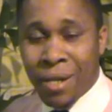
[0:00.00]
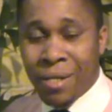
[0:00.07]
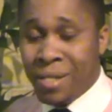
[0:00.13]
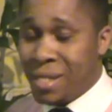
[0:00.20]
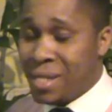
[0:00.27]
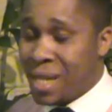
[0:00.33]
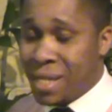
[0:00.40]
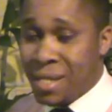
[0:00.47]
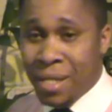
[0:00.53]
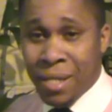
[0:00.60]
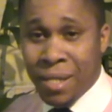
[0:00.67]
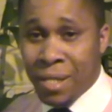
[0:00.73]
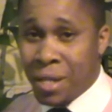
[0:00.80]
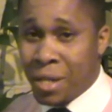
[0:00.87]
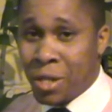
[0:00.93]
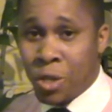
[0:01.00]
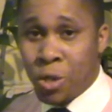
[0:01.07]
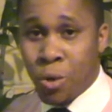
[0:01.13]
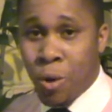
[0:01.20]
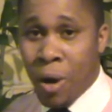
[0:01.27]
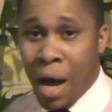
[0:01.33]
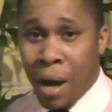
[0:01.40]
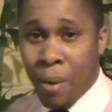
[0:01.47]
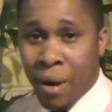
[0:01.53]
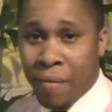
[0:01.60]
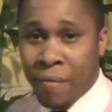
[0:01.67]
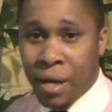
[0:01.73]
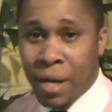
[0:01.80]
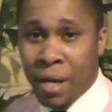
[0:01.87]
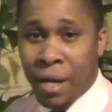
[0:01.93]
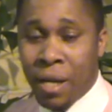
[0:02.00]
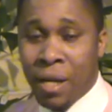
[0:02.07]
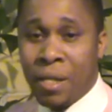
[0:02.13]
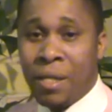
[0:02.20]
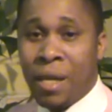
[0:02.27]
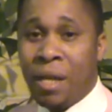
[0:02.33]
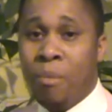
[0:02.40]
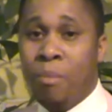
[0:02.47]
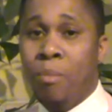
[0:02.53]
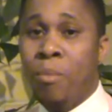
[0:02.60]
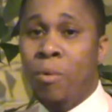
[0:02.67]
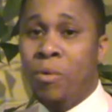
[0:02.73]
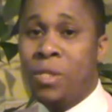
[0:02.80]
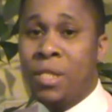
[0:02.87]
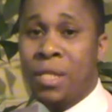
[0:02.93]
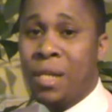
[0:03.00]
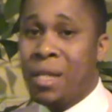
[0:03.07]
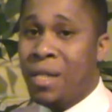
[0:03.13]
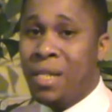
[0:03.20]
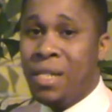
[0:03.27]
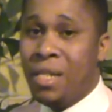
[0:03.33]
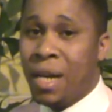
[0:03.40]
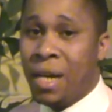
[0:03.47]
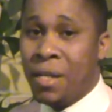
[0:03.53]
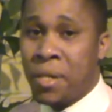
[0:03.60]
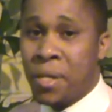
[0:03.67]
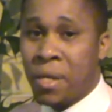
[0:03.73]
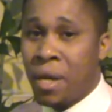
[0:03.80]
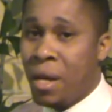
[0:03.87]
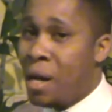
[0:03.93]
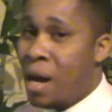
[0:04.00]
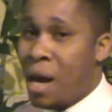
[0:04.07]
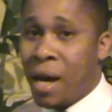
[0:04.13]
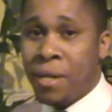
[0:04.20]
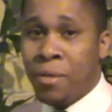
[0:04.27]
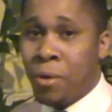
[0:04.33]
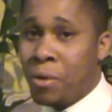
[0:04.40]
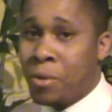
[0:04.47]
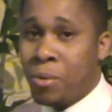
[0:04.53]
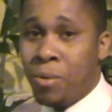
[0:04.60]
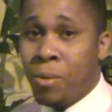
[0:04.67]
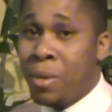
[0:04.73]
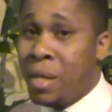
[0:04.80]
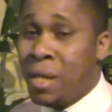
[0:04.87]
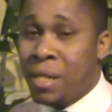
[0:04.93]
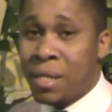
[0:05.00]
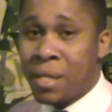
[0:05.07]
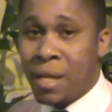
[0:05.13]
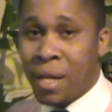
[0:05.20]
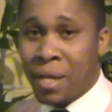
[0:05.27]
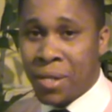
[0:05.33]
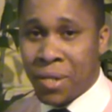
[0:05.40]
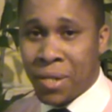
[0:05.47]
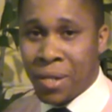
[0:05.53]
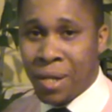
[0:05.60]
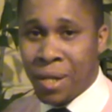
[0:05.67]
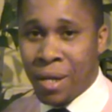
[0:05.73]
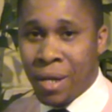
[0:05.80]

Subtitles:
The statistics show, however, that most leaders are not good listeners.